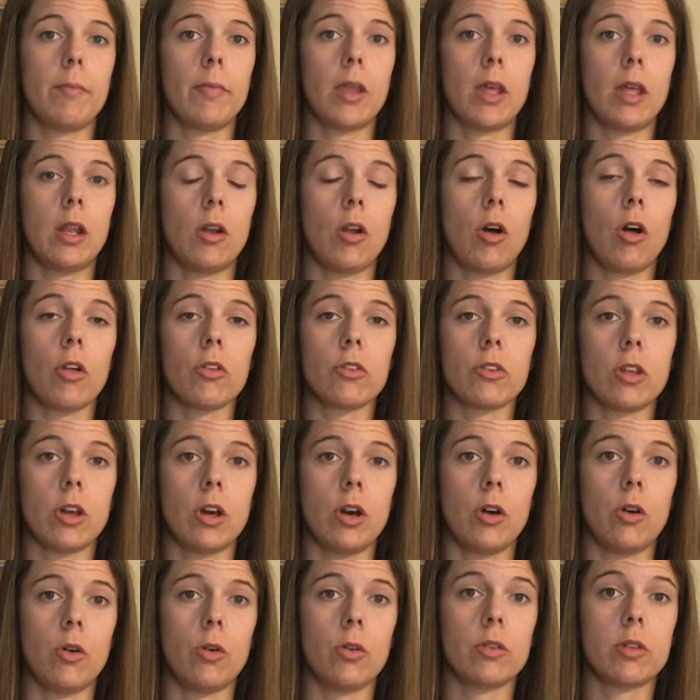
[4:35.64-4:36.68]
and
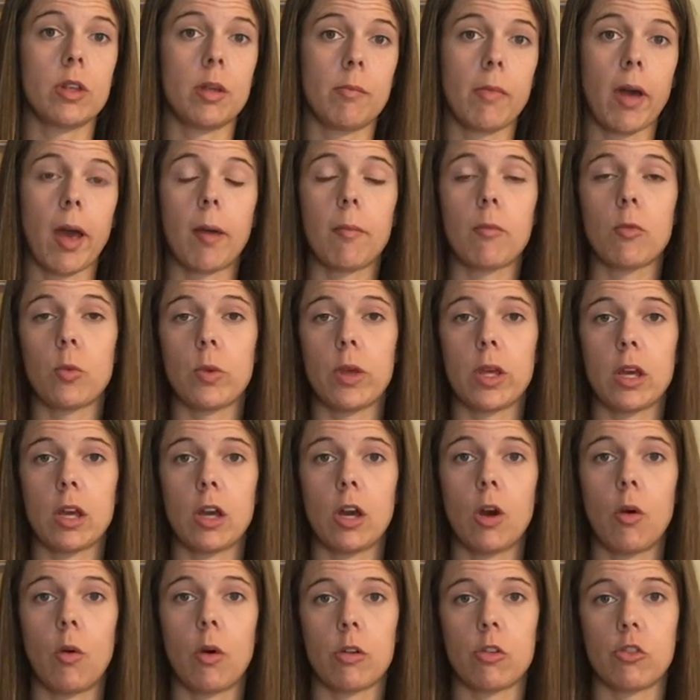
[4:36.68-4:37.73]
also sometimes we can
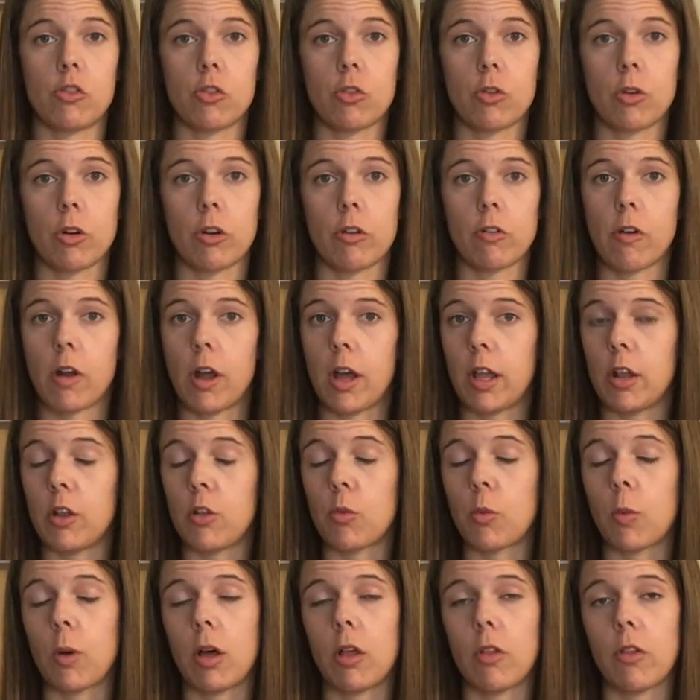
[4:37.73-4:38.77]
go on shorter runs
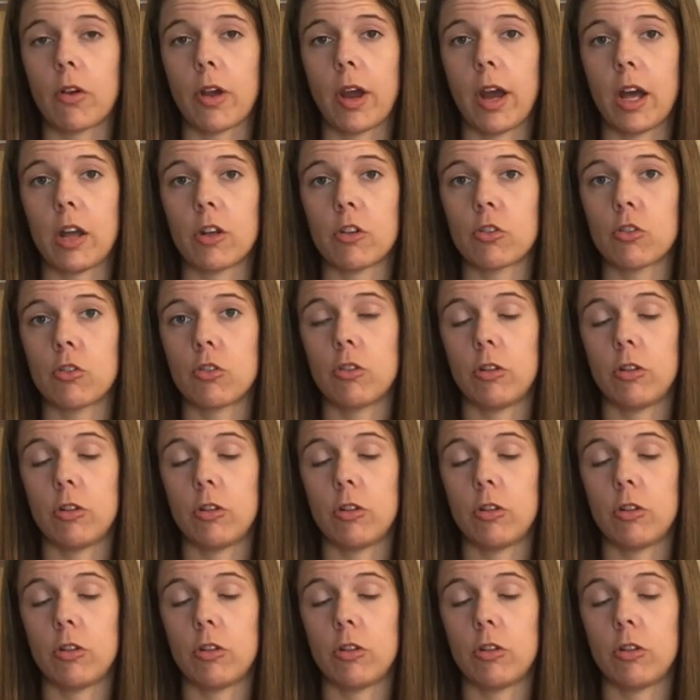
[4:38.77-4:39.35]
while they're at